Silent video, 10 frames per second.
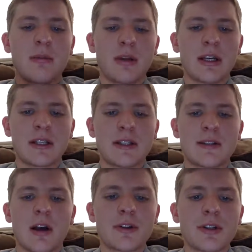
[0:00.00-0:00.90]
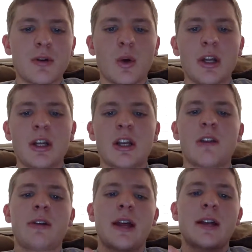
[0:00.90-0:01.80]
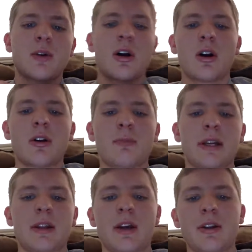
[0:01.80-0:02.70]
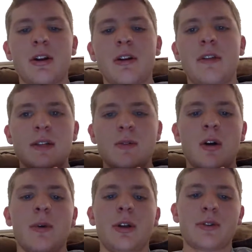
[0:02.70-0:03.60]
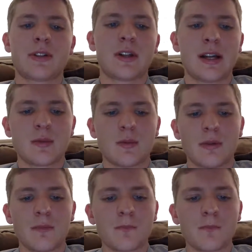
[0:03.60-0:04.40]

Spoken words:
it because I'll turn one in, and if that's wrong, I'll pick the other, and if that's wrong, we know it's the last one.